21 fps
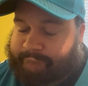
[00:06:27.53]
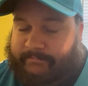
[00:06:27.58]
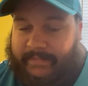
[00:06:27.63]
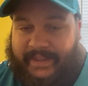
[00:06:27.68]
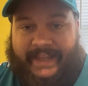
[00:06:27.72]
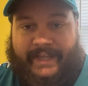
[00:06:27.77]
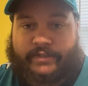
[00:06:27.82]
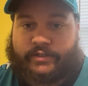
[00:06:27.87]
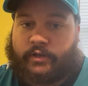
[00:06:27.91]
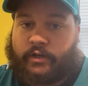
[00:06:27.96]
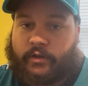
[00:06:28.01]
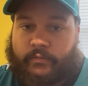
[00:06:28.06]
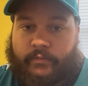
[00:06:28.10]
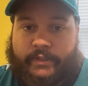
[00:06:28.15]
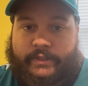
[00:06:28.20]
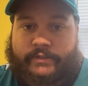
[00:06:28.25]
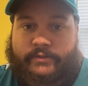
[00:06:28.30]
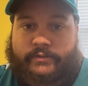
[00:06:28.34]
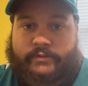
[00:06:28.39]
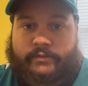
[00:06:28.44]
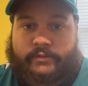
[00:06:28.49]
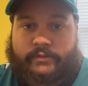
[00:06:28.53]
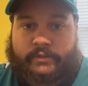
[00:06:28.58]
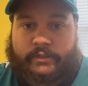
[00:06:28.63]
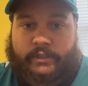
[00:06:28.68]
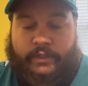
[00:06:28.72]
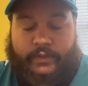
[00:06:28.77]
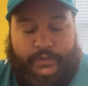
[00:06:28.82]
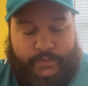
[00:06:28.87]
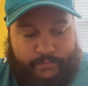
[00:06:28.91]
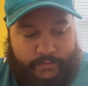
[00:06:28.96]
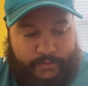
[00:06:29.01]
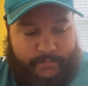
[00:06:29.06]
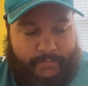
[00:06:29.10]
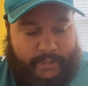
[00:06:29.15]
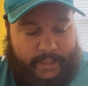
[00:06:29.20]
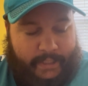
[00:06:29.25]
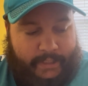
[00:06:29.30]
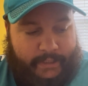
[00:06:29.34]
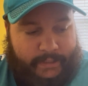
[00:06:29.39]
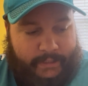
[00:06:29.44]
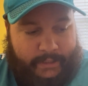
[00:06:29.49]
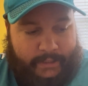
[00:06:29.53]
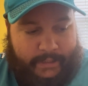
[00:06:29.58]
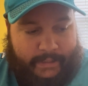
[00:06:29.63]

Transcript: that's all it was. It was really bad.